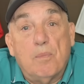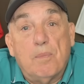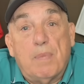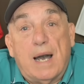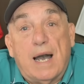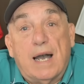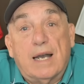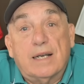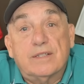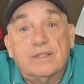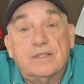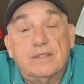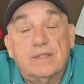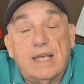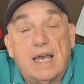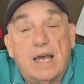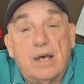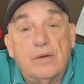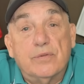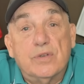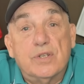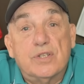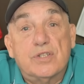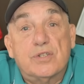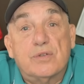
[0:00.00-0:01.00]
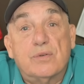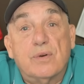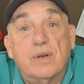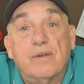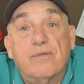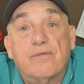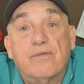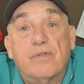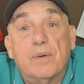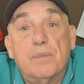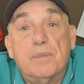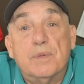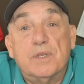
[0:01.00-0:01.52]
box down the street
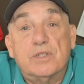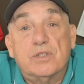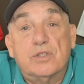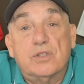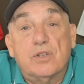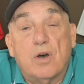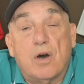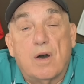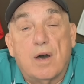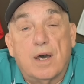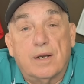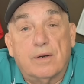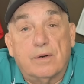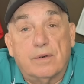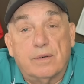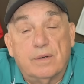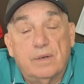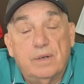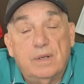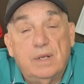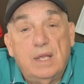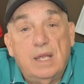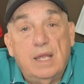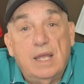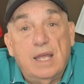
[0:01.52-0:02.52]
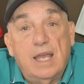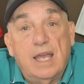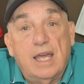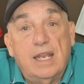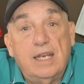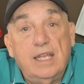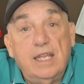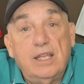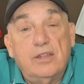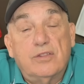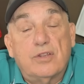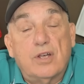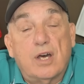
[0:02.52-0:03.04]
from his daughter,
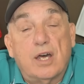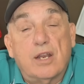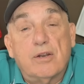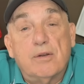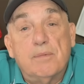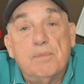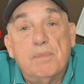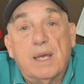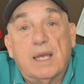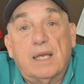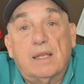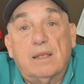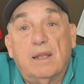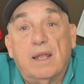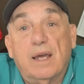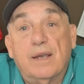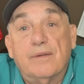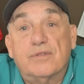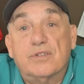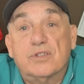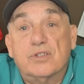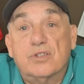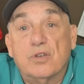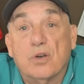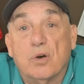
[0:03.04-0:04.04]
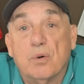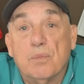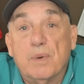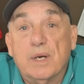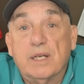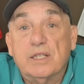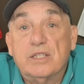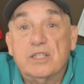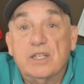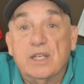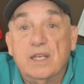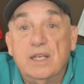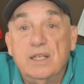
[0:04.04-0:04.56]
and he thought it'd make life so
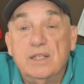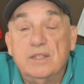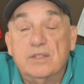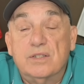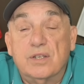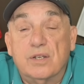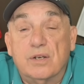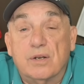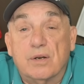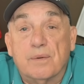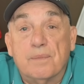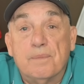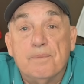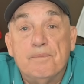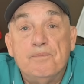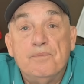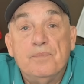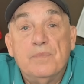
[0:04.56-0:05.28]
much easier.